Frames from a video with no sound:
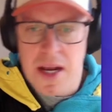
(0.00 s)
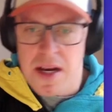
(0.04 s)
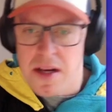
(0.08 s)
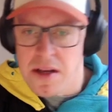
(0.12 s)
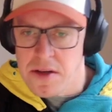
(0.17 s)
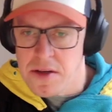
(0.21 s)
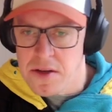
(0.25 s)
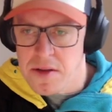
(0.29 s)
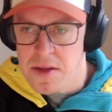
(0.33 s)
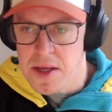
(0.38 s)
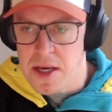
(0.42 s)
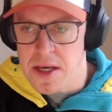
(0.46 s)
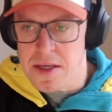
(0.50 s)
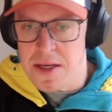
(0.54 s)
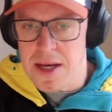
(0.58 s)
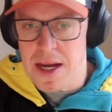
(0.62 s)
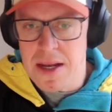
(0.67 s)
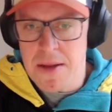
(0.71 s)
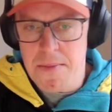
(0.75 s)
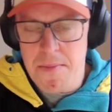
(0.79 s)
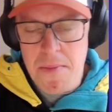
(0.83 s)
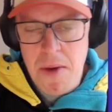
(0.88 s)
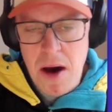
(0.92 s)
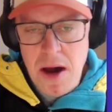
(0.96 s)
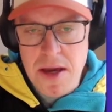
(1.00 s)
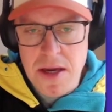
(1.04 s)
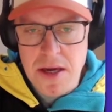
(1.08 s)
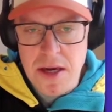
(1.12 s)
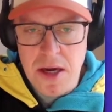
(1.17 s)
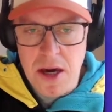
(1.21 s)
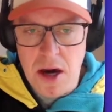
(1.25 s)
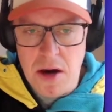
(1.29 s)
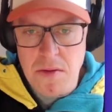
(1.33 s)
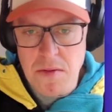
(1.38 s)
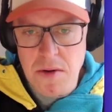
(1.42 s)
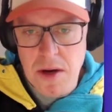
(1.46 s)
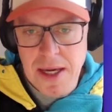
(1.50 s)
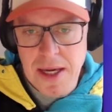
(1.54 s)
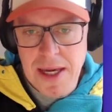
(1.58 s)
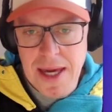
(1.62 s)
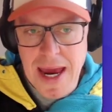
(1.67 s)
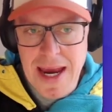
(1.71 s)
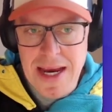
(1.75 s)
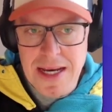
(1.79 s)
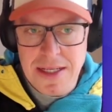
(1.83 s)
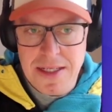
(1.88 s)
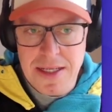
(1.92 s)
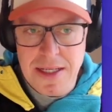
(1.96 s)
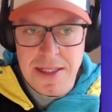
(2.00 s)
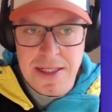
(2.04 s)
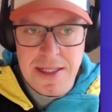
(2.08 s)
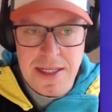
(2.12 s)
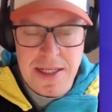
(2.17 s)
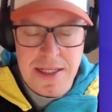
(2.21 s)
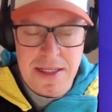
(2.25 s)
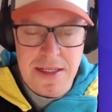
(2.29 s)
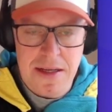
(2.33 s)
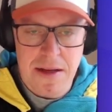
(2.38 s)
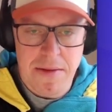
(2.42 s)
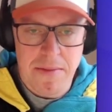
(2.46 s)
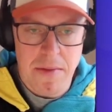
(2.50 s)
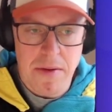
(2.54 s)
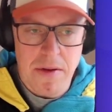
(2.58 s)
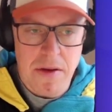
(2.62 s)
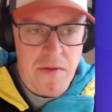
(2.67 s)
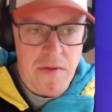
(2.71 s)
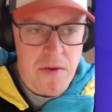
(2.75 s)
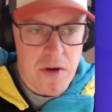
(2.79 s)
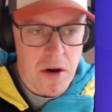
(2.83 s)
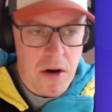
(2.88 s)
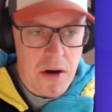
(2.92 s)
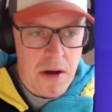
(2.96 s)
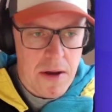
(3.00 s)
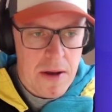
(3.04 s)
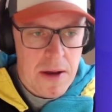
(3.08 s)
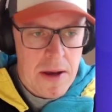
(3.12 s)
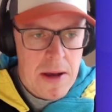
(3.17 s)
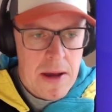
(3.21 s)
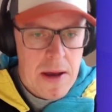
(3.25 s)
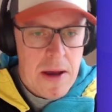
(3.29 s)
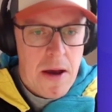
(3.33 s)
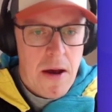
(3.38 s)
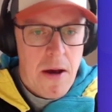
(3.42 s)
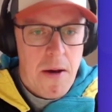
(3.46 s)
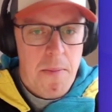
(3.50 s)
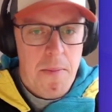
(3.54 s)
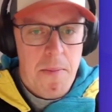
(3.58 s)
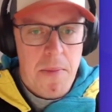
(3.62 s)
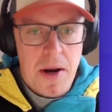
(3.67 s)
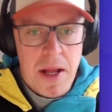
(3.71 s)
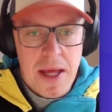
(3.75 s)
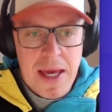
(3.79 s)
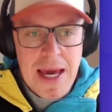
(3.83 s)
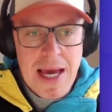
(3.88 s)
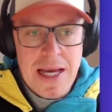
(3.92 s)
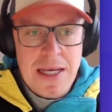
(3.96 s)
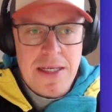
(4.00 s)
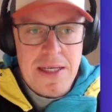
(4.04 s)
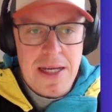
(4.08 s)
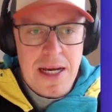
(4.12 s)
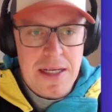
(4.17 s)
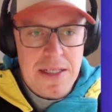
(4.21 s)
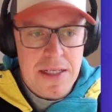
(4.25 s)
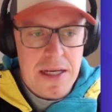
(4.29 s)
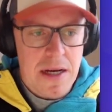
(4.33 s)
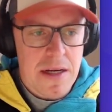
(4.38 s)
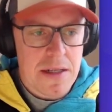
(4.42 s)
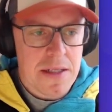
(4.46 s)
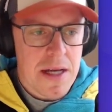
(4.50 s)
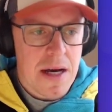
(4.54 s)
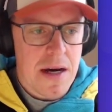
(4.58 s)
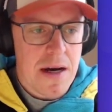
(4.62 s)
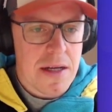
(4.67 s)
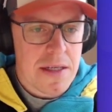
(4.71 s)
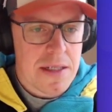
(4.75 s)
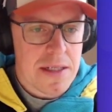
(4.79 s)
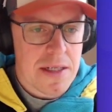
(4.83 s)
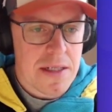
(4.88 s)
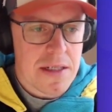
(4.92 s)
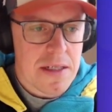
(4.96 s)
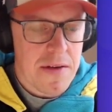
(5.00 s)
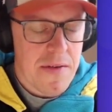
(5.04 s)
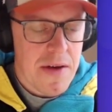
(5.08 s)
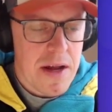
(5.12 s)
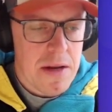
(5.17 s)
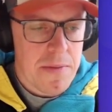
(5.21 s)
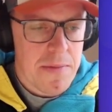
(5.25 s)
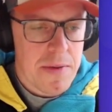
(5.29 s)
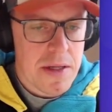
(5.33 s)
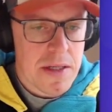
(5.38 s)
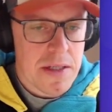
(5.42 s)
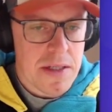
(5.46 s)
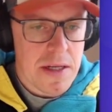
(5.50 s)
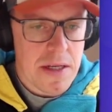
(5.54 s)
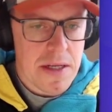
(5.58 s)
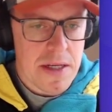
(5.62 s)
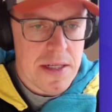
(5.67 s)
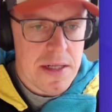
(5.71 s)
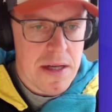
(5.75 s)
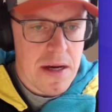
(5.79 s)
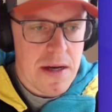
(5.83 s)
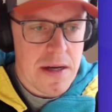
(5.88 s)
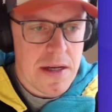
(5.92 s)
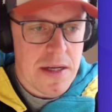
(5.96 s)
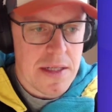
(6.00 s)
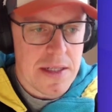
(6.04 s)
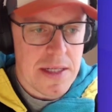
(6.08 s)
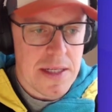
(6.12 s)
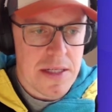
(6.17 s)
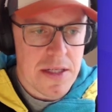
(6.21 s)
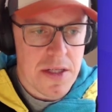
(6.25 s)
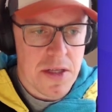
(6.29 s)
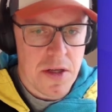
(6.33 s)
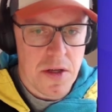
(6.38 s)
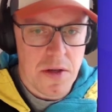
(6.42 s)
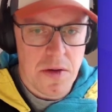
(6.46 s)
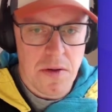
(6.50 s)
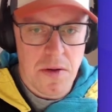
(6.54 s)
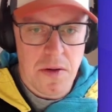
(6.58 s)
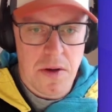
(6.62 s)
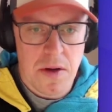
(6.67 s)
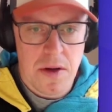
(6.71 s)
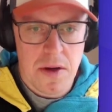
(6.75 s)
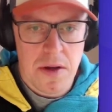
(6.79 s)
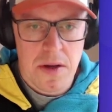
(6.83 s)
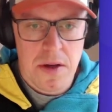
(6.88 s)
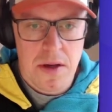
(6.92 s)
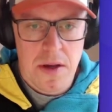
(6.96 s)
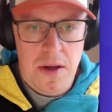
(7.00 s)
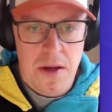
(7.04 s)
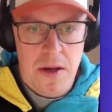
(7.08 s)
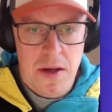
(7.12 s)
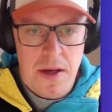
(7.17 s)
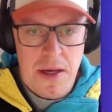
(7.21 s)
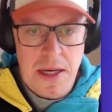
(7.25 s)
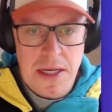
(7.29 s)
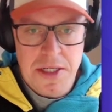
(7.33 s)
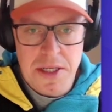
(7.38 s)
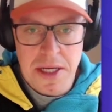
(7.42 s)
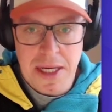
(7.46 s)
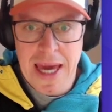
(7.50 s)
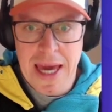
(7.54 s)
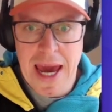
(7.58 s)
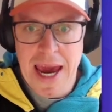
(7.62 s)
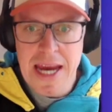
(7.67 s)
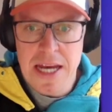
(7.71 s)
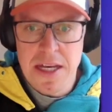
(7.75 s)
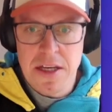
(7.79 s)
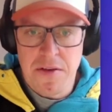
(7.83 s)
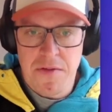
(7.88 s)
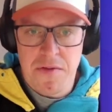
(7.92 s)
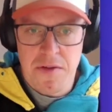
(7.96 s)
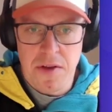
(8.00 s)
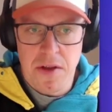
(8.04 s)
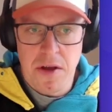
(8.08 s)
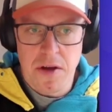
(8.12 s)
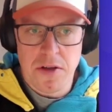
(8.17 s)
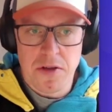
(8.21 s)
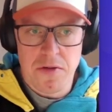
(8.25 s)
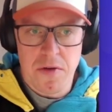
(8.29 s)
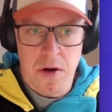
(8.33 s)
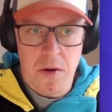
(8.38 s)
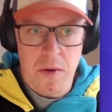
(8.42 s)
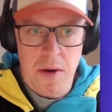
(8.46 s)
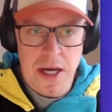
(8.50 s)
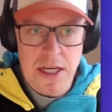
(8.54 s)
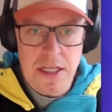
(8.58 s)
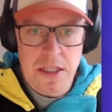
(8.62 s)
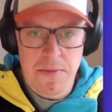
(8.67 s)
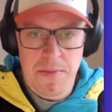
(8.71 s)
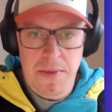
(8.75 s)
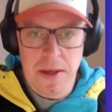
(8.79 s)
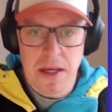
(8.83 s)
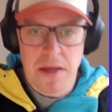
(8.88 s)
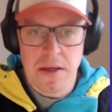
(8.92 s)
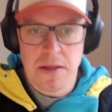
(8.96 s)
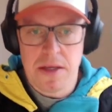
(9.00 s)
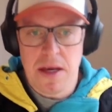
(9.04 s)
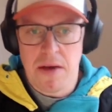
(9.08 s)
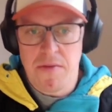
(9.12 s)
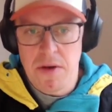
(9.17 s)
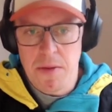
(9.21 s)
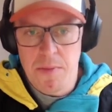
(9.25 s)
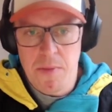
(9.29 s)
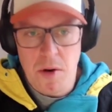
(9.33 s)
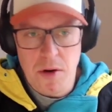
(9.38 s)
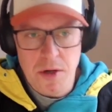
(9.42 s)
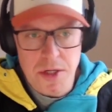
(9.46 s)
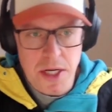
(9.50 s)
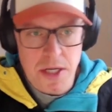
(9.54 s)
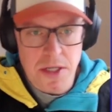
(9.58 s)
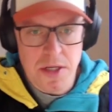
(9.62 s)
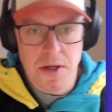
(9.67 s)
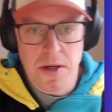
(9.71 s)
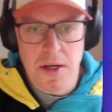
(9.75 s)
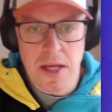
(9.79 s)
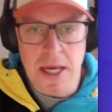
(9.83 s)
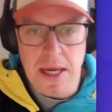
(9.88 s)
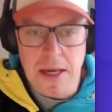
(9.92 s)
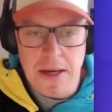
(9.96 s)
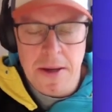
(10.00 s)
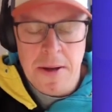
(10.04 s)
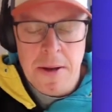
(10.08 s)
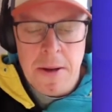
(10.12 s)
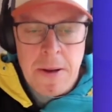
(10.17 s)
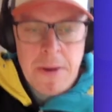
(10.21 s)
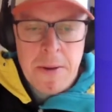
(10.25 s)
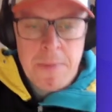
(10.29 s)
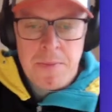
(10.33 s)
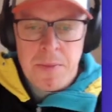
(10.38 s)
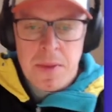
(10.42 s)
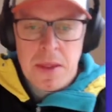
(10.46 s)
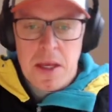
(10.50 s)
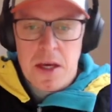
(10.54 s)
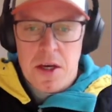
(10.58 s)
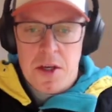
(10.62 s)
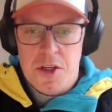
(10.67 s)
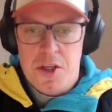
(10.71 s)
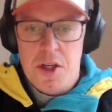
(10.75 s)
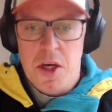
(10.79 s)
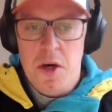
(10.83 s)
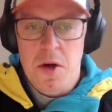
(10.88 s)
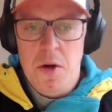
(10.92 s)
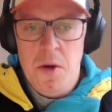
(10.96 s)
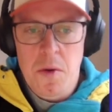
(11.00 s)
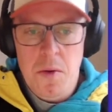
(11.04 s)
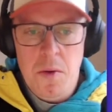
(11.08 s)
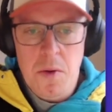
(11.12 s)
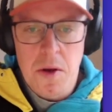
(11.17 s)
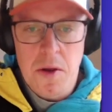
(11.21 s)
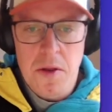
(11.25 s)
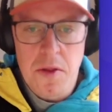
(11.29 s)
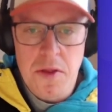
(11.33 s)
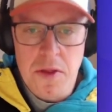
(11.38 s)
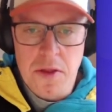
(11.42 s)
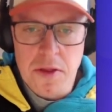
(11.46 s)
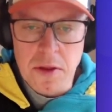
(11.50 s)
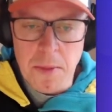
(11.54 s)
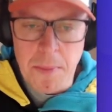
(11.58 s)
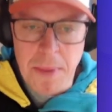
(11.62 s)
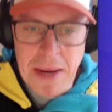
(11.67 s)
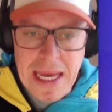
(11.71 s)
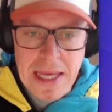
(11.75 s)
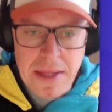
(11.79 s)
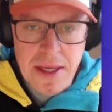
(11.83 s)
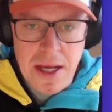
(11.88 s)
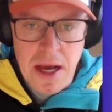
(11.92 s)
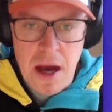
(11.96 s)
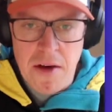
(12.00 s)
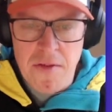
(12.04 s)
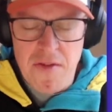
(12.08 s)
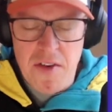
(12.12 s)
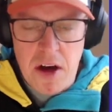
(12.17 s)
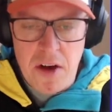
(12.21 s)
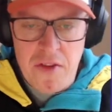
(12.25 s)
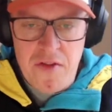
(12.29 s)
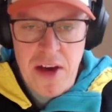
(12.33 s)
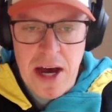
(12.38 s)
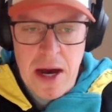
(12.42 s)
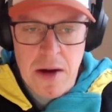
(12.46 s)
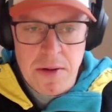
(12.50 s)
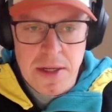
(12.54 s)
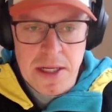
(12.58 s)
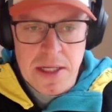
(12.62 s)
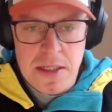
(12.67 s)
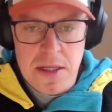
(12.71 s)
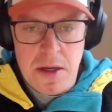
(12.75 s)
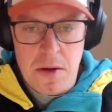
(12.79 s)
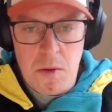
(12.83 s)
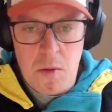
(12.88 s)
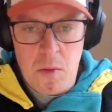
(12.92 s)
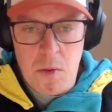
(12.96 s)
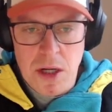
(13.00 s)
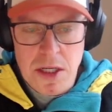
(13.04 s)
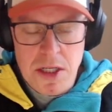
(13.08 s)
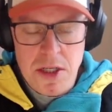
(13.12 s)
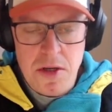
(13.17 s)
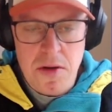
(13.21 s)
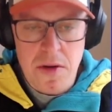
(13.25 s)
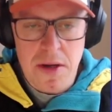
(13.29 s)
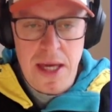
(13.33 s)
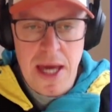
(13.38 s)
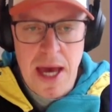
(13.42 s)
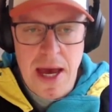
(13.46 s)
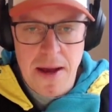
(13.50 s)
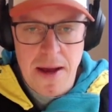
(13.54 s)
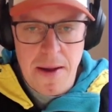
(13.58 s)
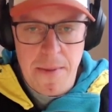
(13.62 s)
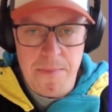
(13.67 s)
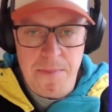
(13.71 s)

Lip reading: or can I do this? And it might go against the system that you've got. But I guess that's our task as developers and designers is to cater for those requests, because every project's unique. So the bigger thing I found is that once you